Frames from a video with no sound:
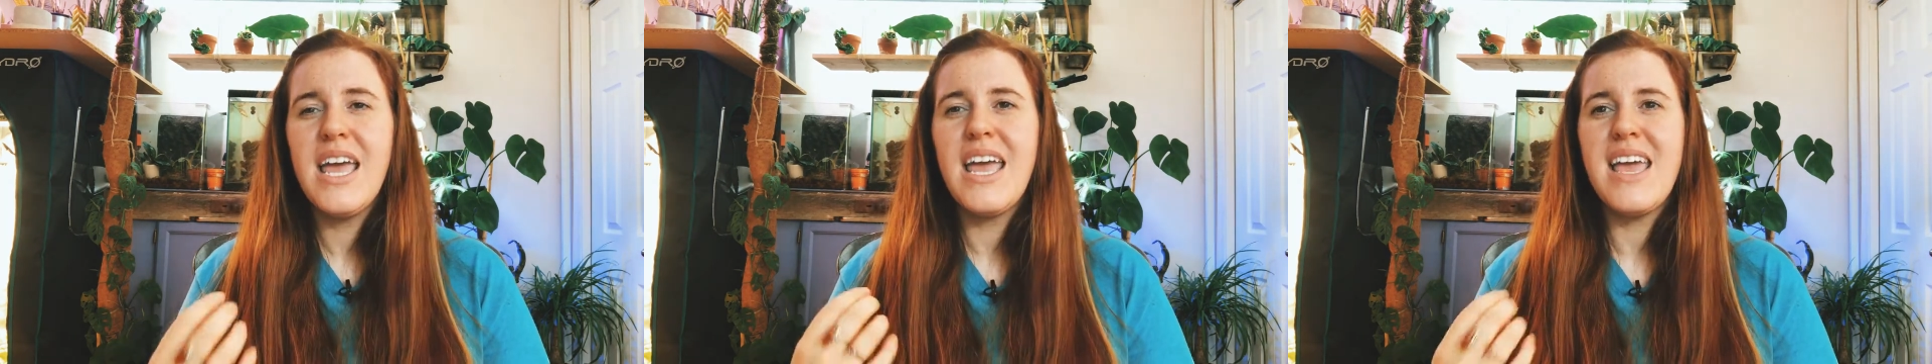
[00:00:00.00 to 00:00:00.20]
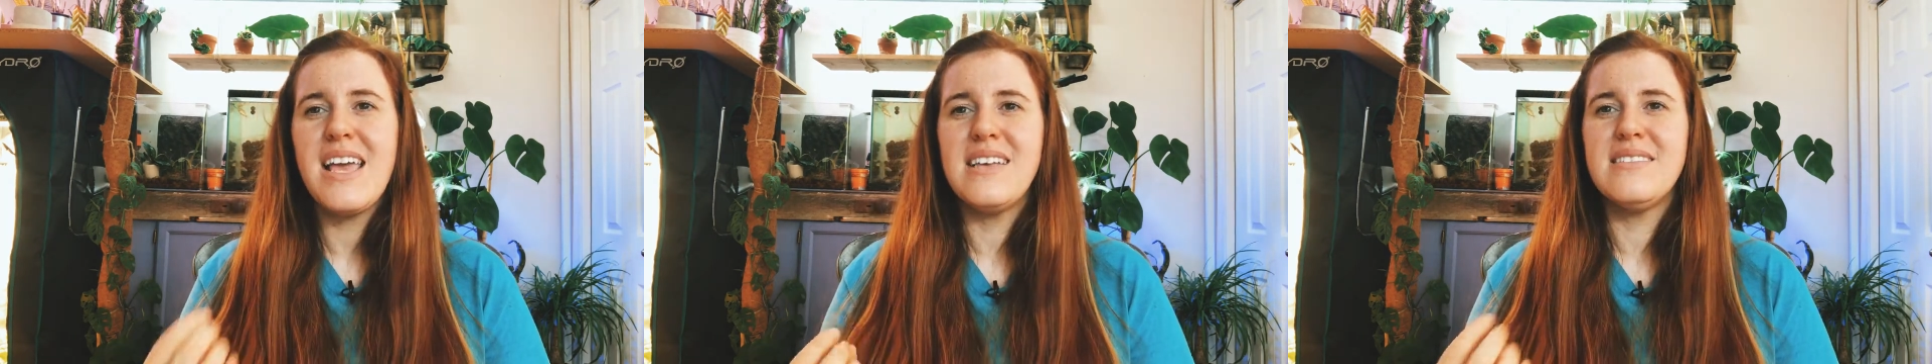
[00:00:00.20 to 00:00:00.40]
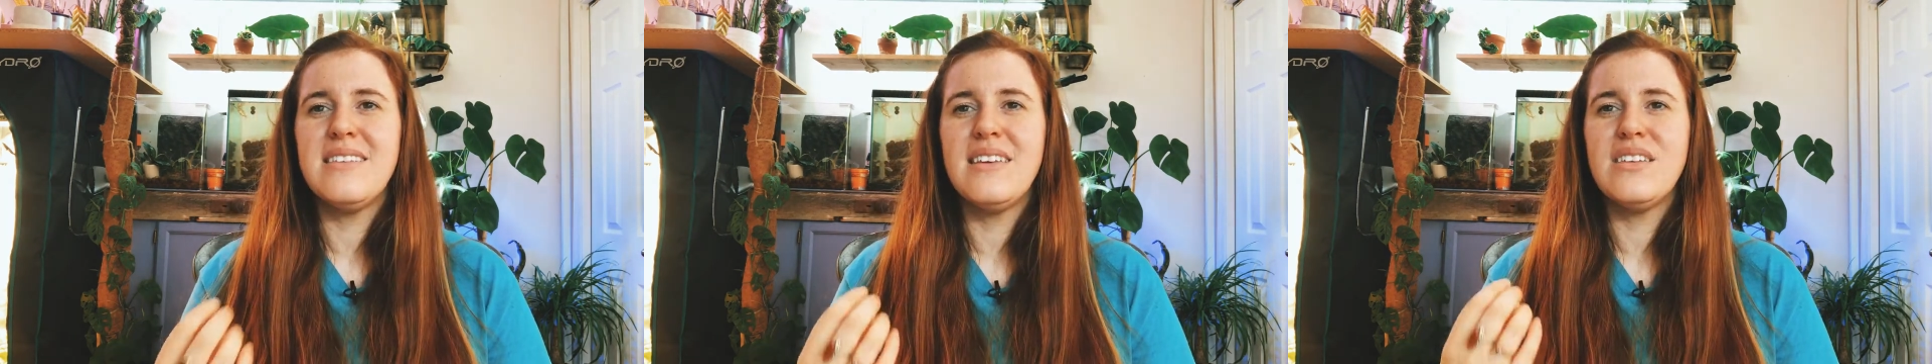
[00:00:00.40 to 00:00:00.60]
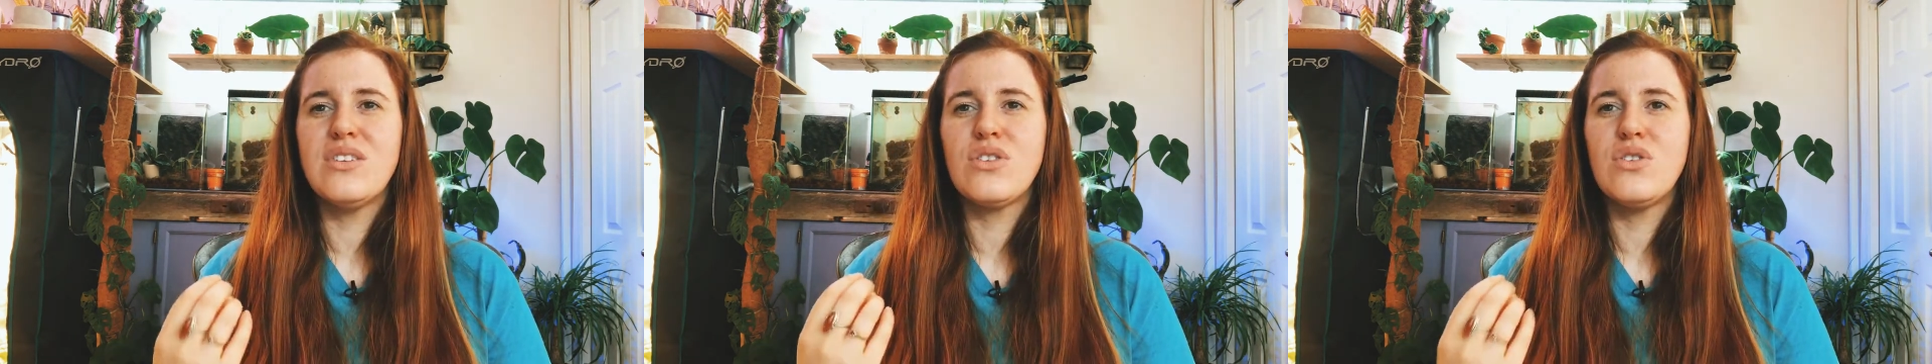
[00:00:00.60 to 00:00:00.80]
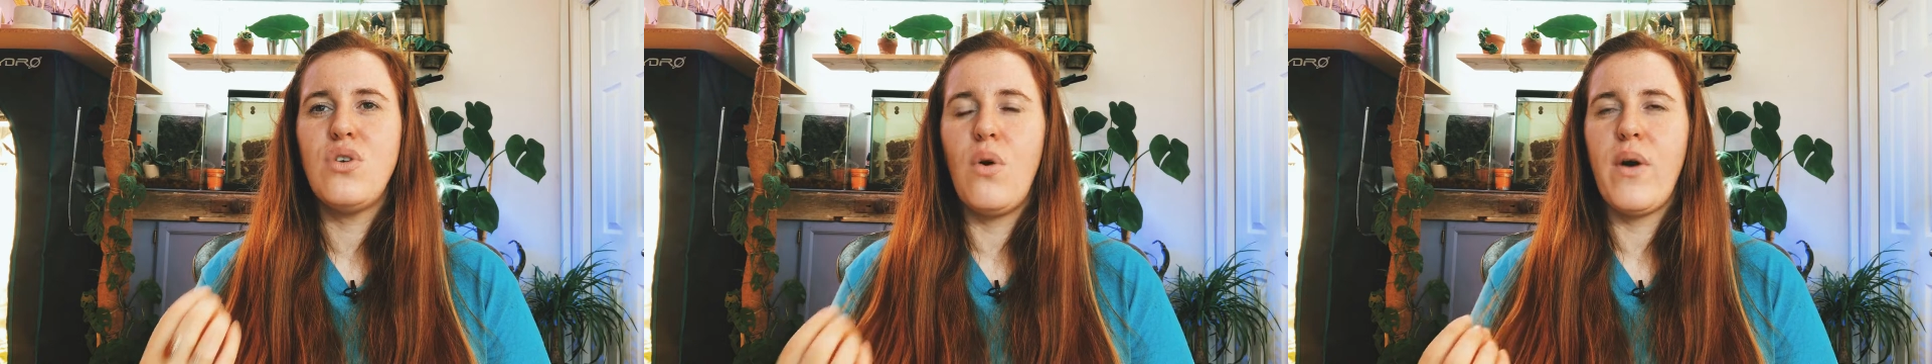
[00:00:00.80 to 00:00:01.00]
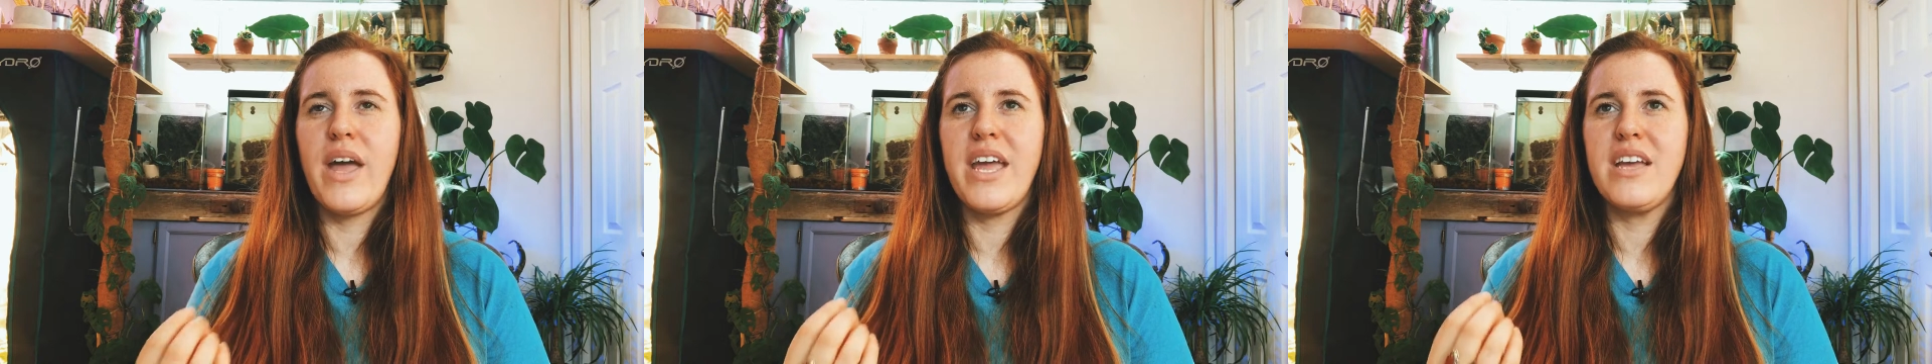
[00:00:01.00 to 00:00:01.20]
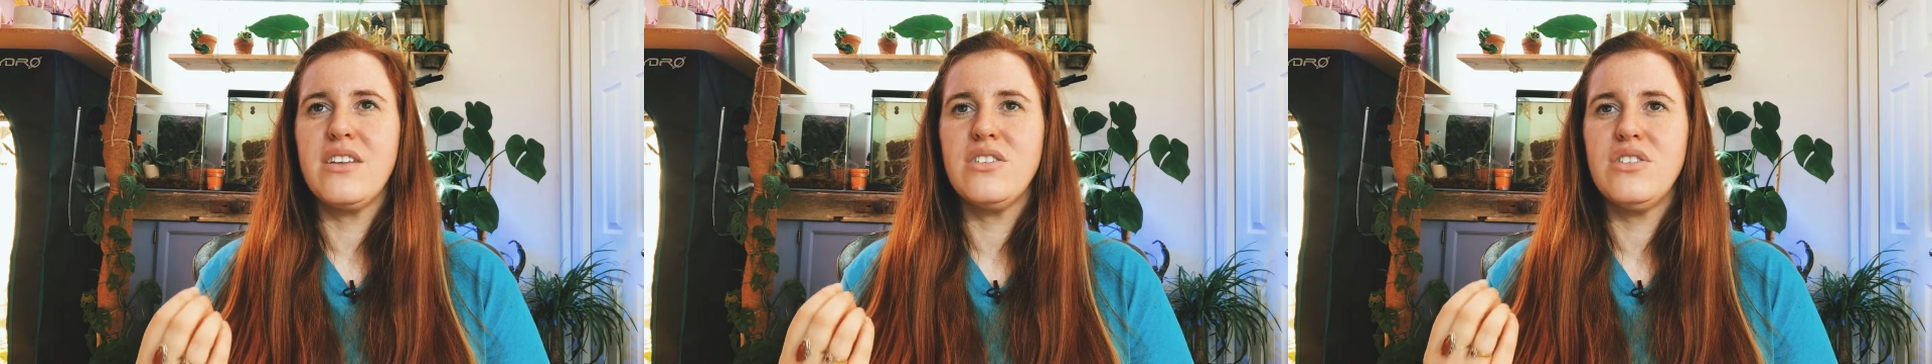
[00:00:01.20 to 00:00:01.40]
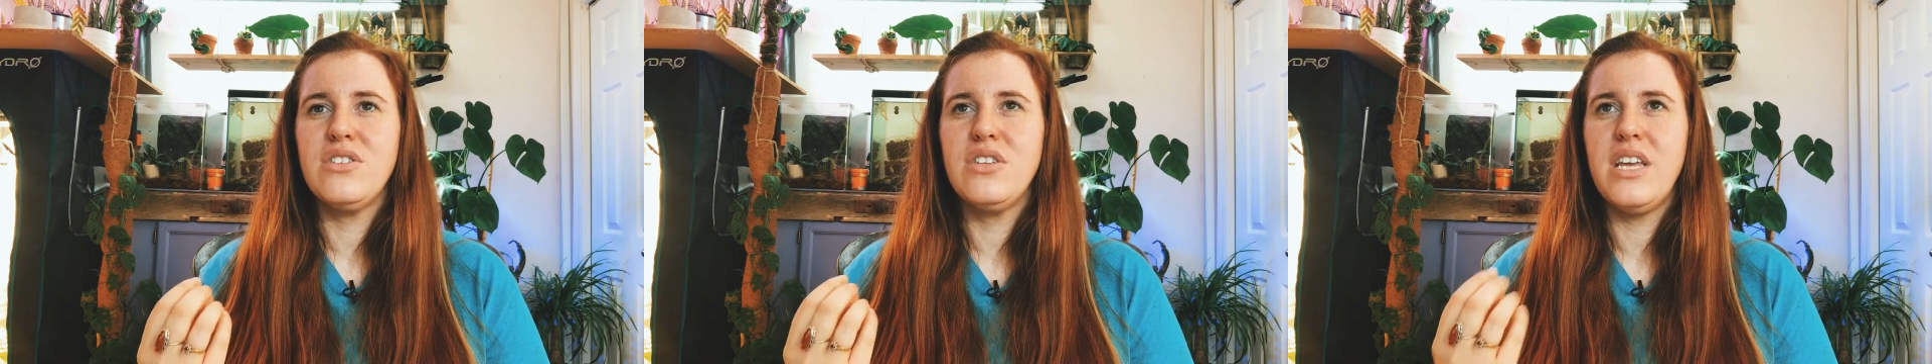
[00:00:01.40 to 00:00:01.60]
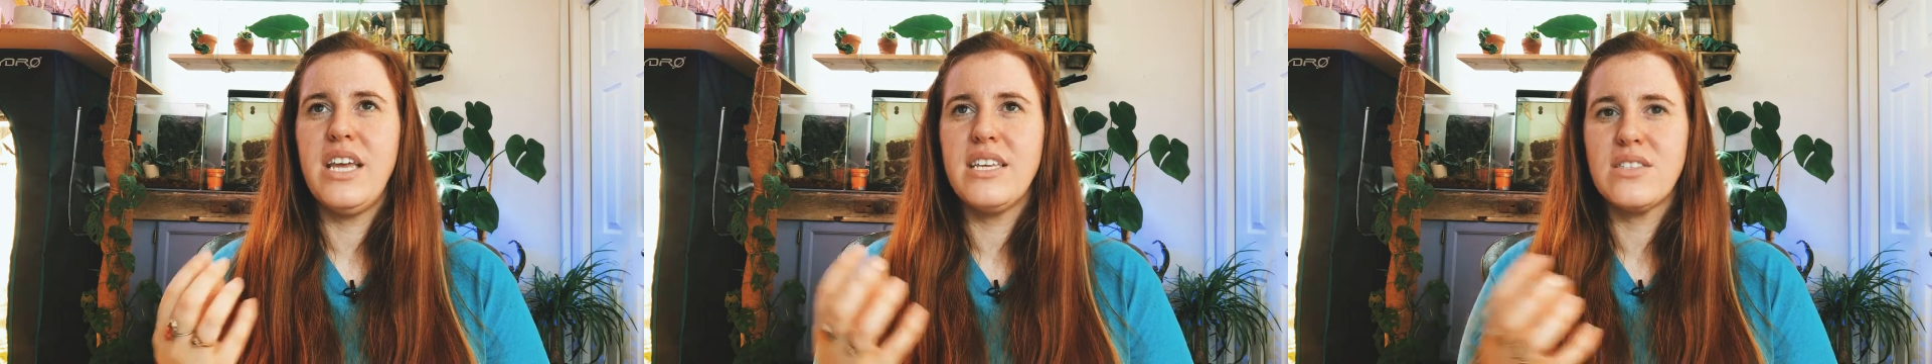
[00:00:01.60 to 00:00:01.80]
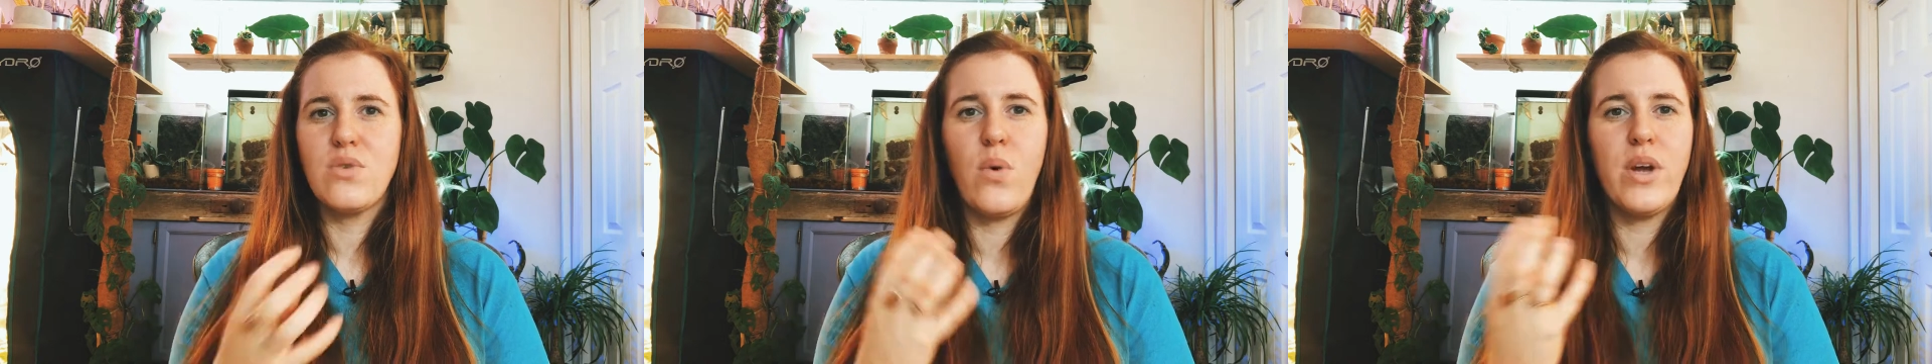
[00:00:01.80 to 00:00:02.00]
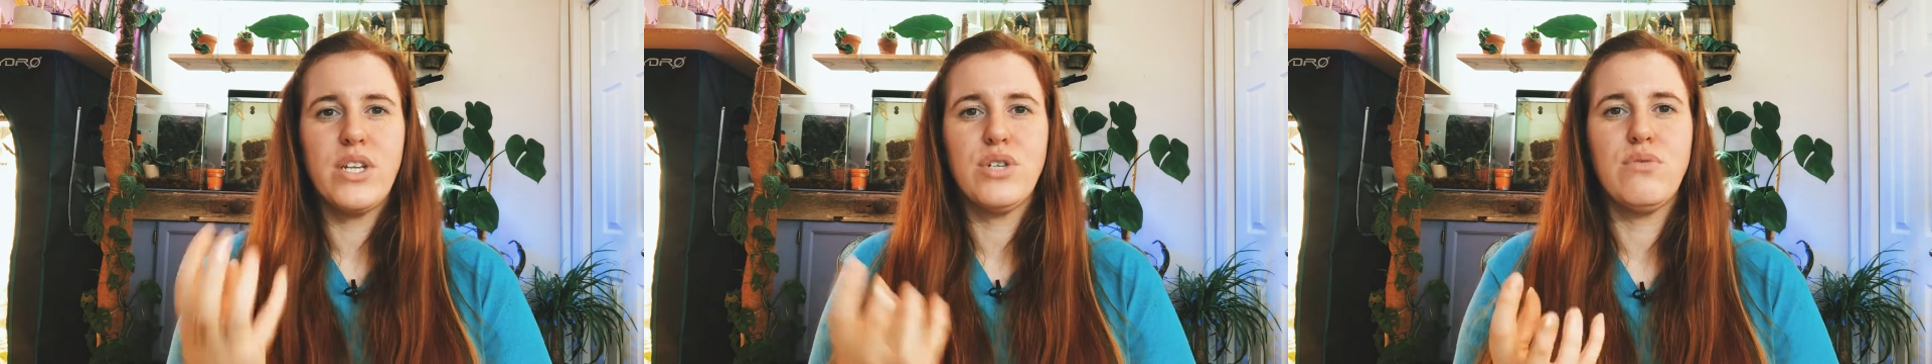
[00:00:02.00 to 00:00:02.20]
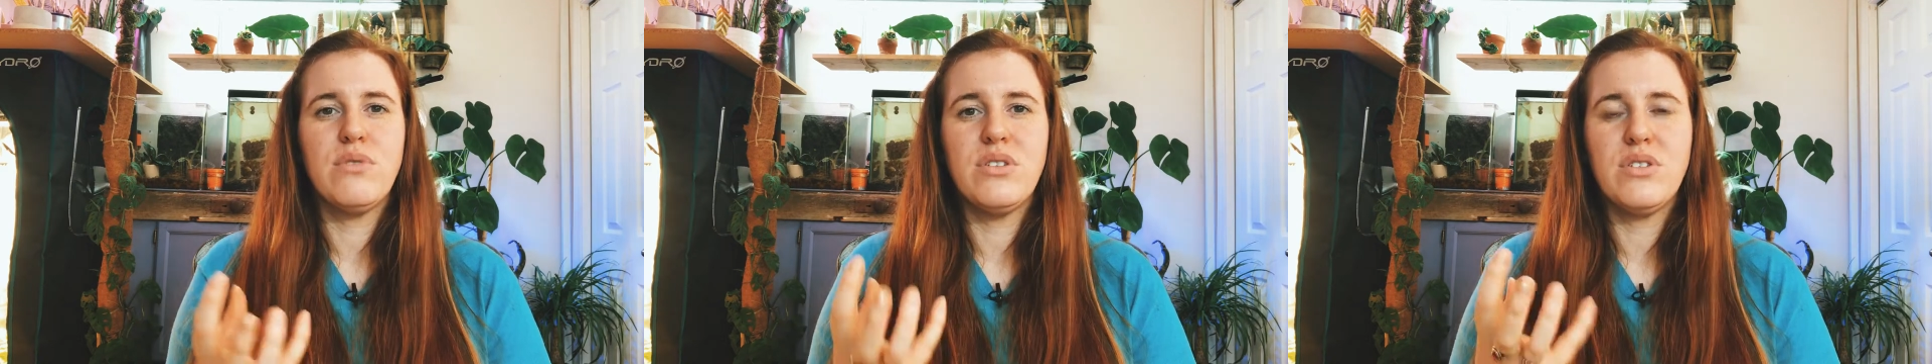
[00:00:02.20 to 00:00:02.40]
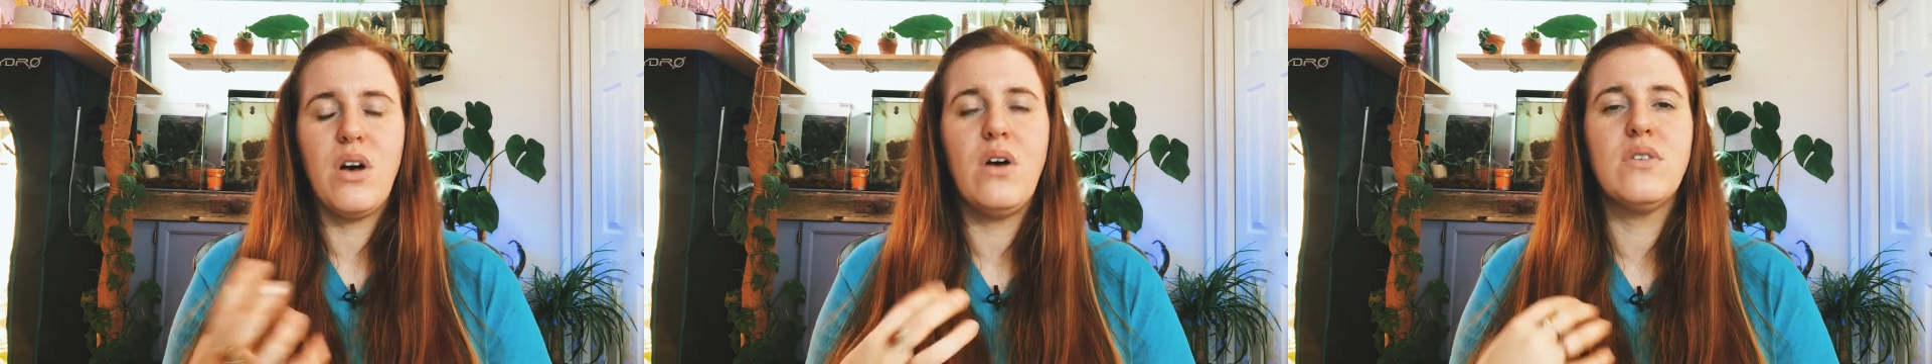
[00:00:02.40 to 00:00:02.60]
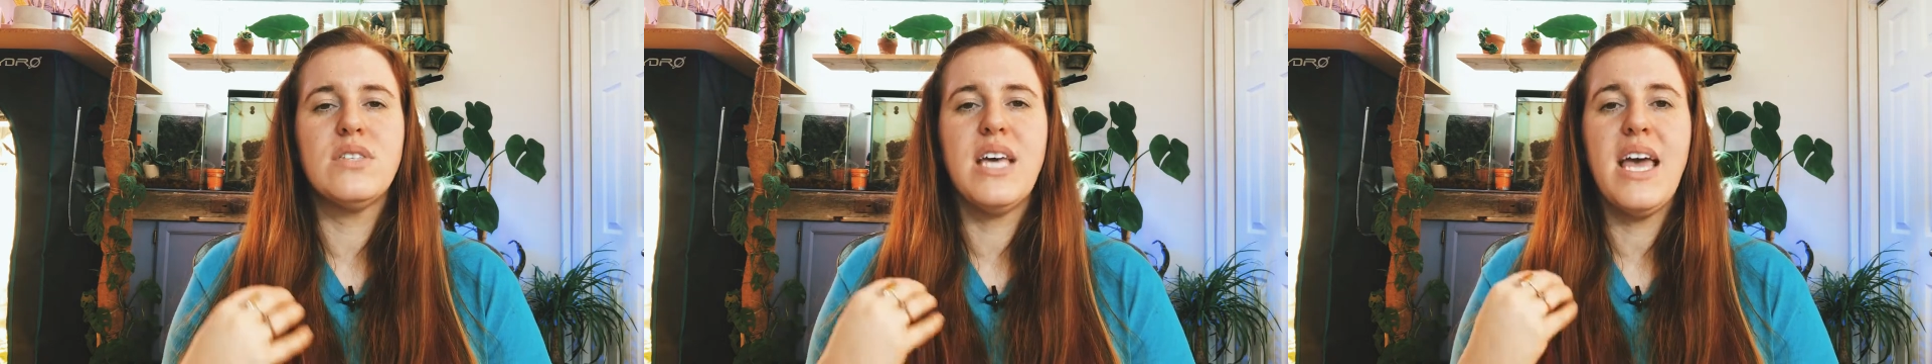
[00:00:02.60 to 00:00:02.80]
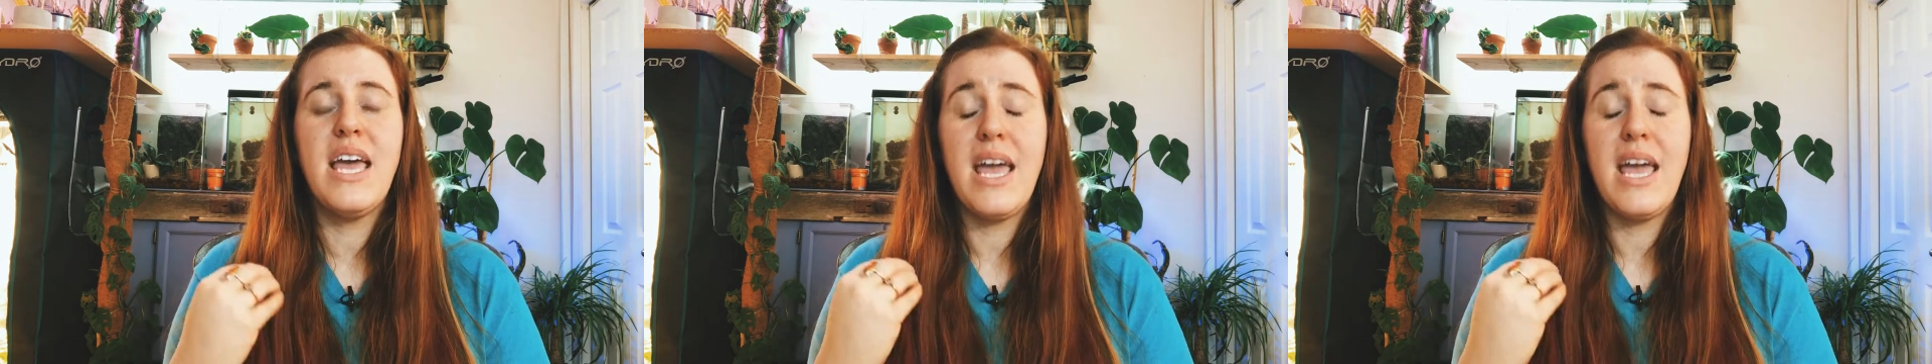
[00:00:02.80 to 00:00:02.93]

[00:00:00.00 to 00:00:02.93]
isn't going is going to result